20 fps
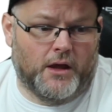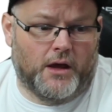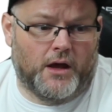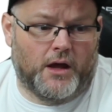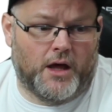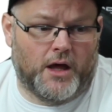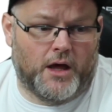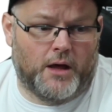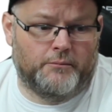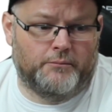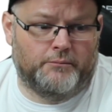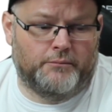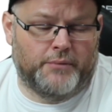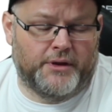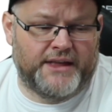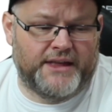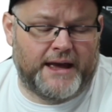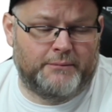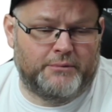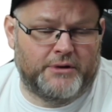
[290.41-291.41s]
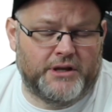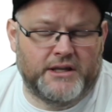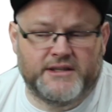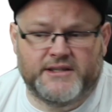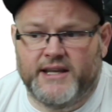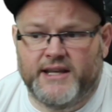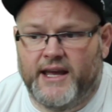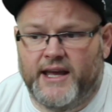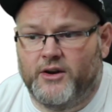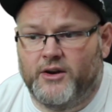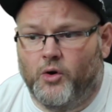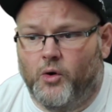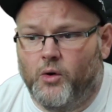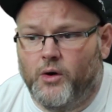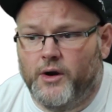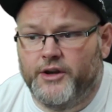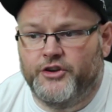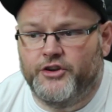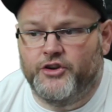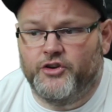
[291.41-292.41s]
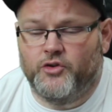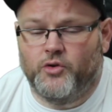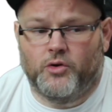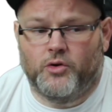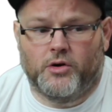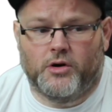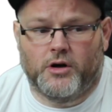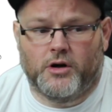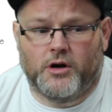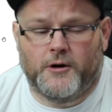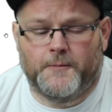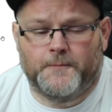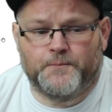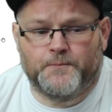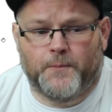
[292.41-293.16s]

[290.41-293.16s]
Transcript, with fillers: Um, but that being said, on your